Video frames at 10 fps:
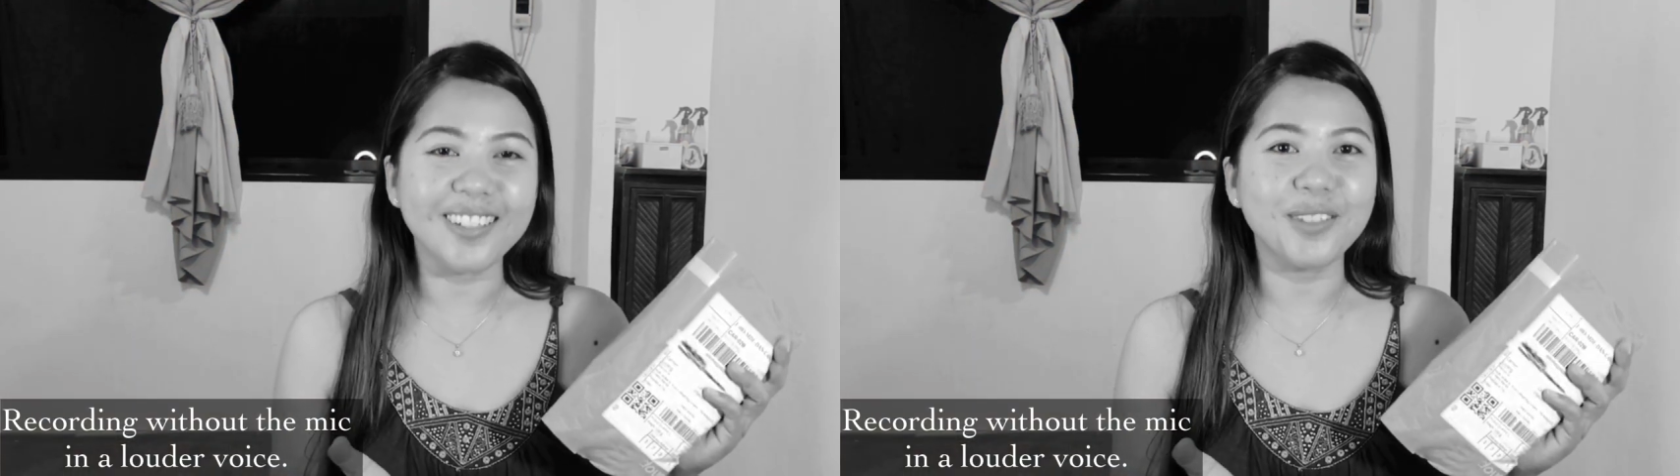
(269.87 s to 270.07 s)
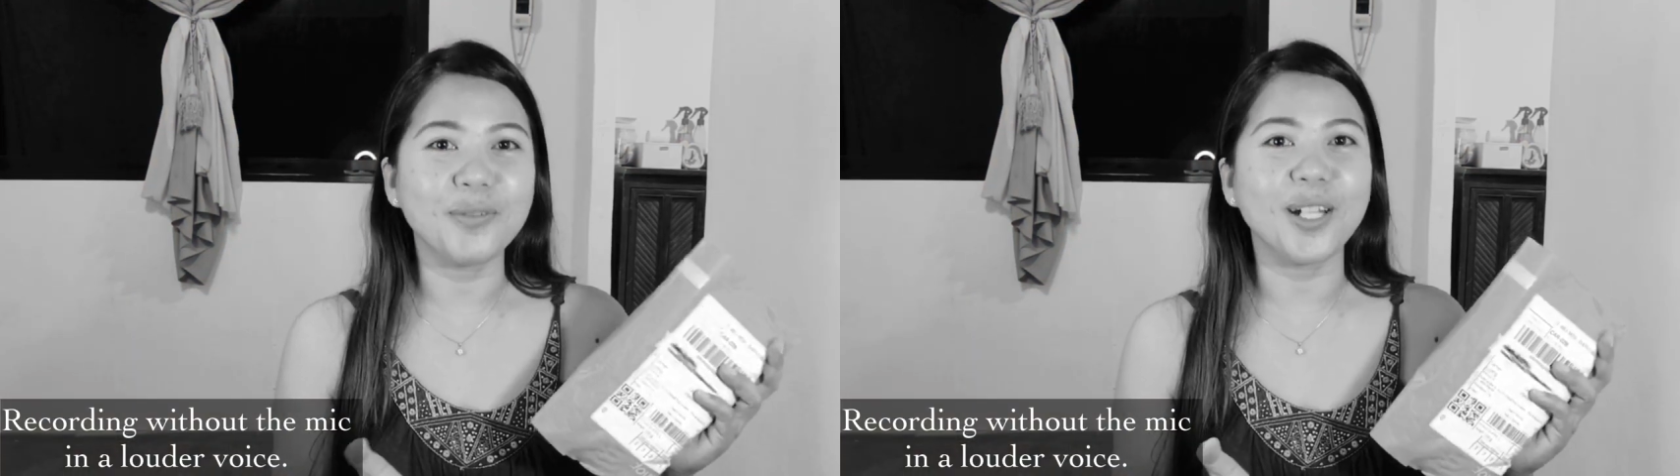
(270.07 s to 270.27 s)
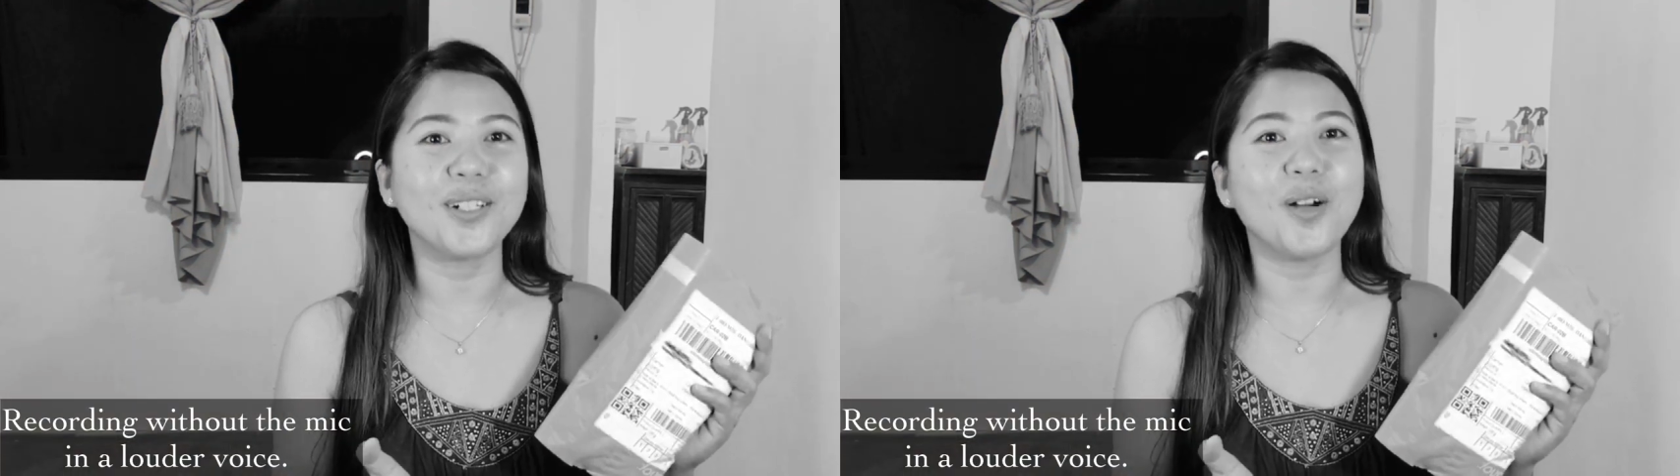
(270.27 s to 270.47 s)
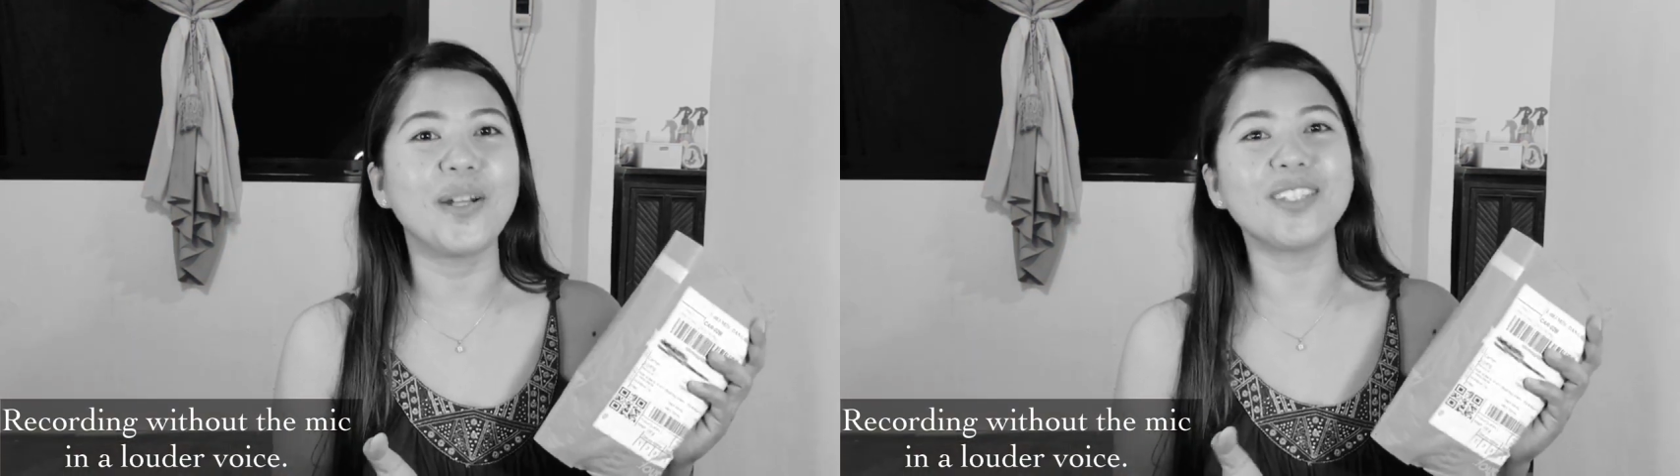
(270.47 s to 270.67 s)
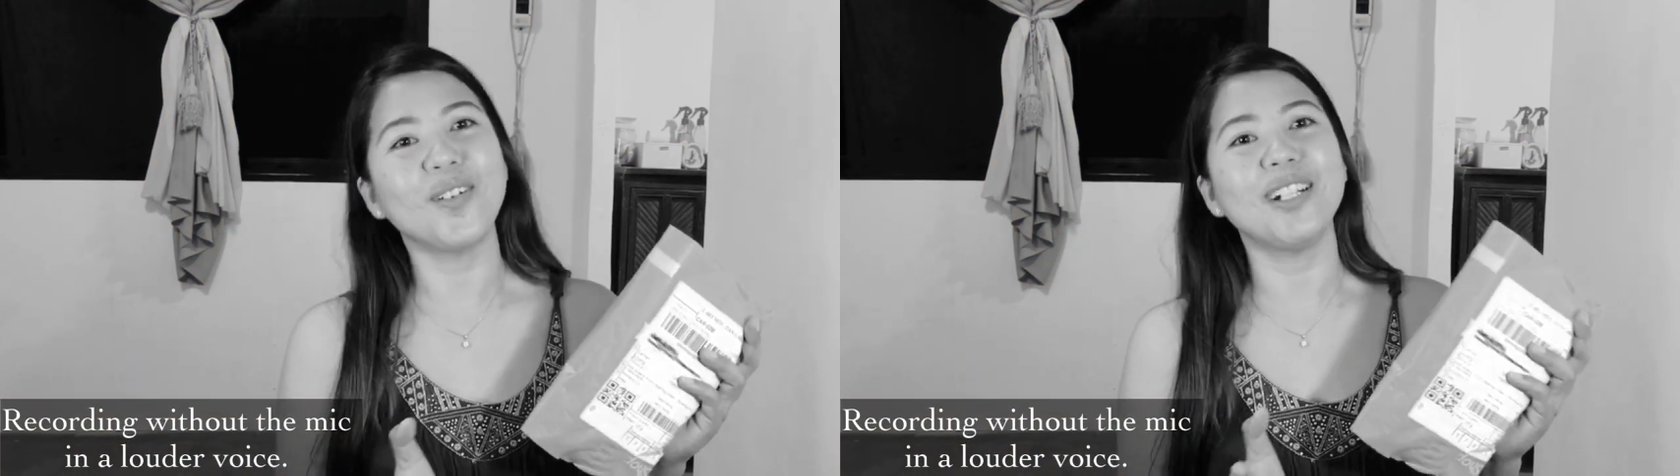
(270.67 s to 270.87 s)
that we are
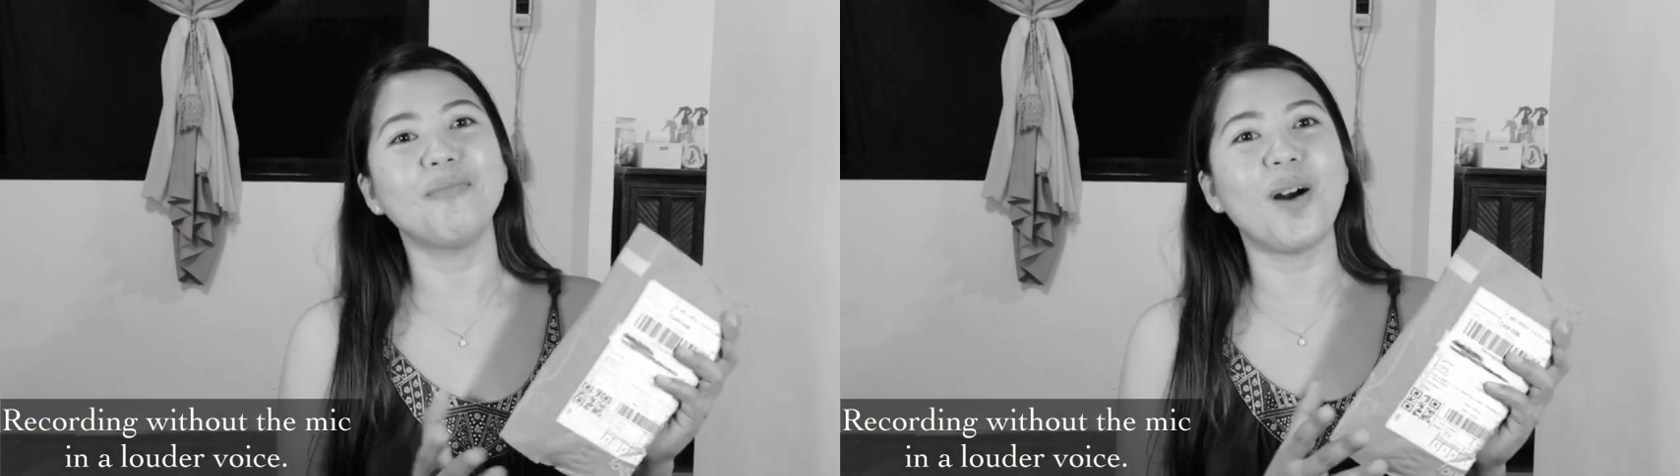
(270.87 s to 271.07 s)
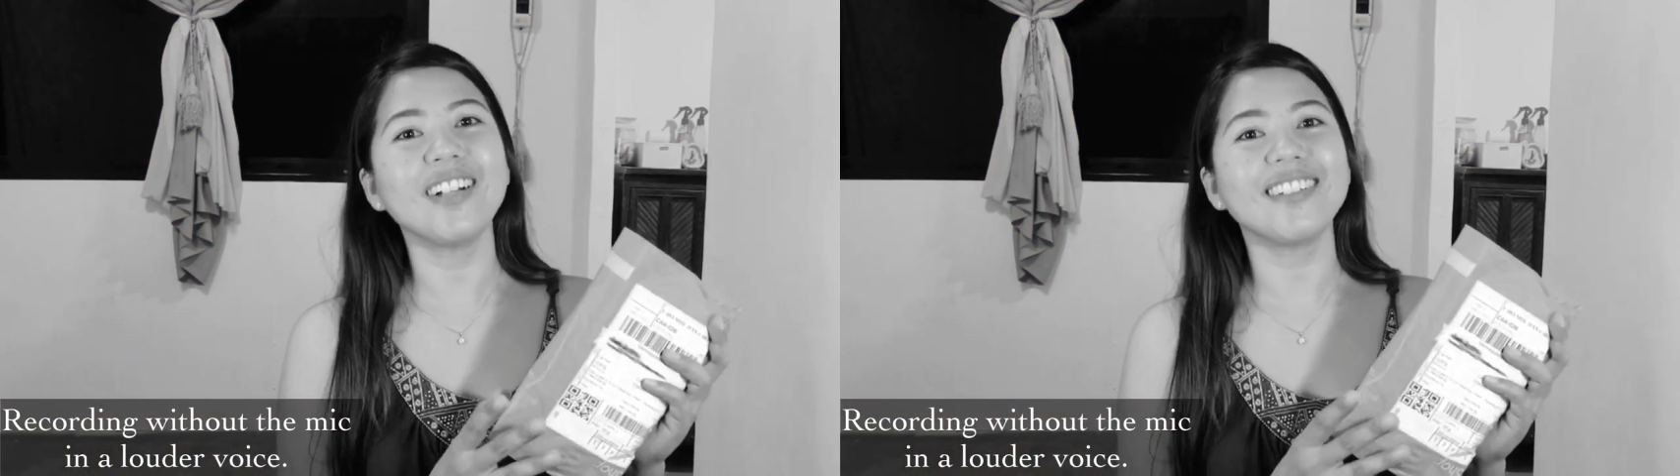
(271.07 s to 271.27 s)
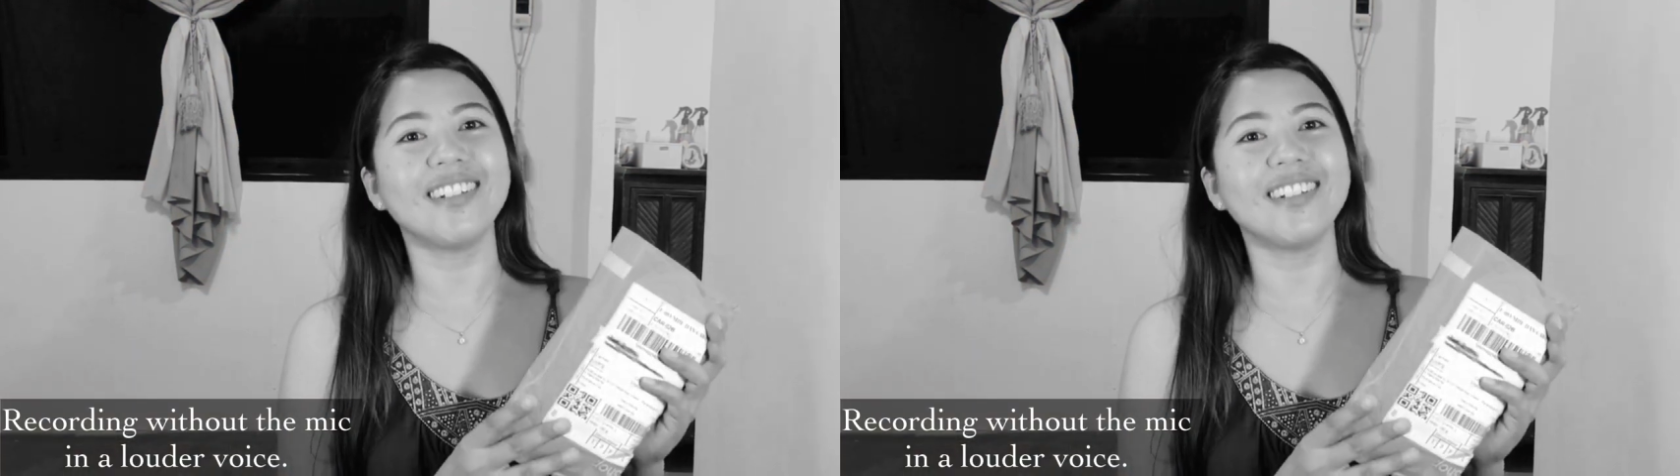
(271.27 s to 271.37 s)
going to unbox,